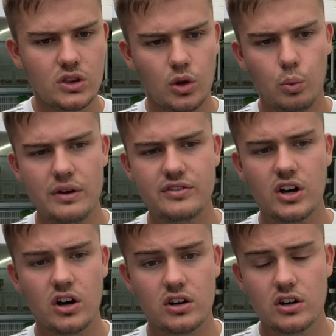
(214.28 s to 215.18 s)
We've
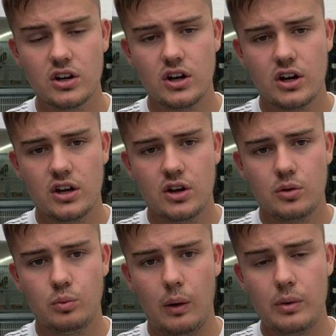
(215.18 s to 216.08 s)
got,
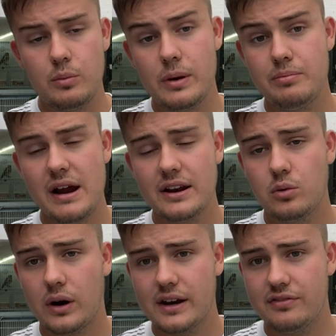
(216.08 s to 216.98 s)
well, we bred
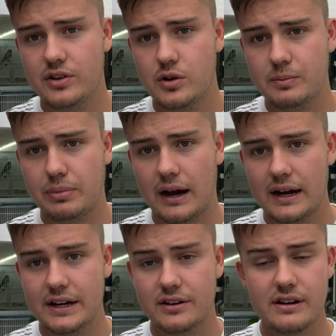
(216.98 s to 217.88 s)
quite a few
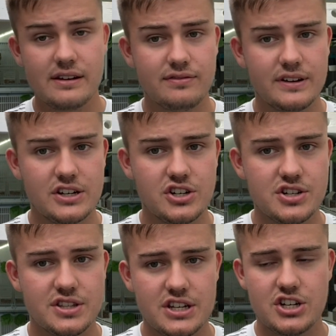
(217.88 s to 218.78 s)
pied green
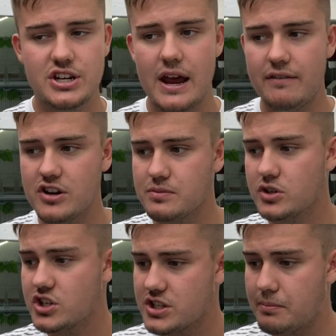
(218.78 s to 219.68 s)
finches this year, and as
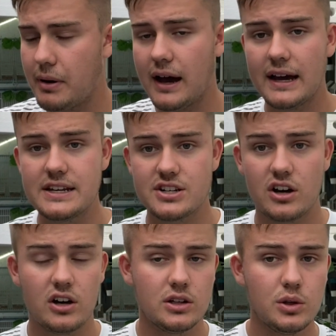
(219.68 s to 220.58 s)
much as the pieds
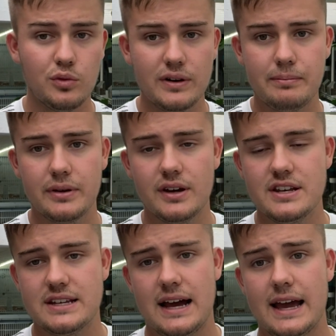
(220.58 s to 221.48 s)
are lovely
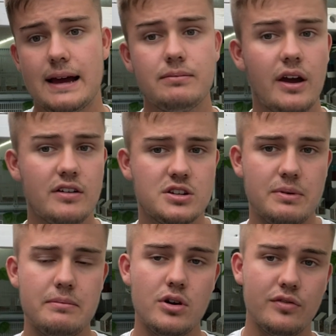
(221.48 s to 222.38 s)
birds, I am going to
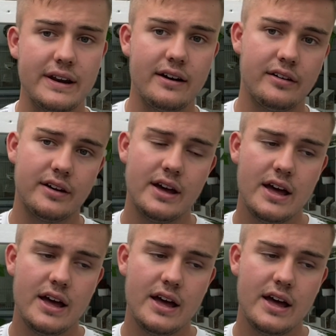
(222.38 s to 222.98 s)
be moving on